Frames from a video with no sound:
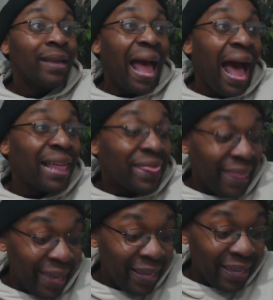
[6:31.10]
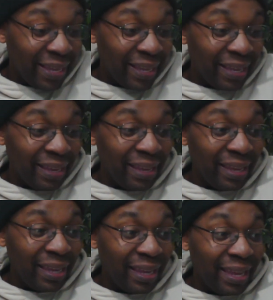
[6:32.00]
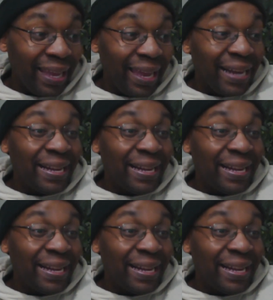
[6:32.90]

I think it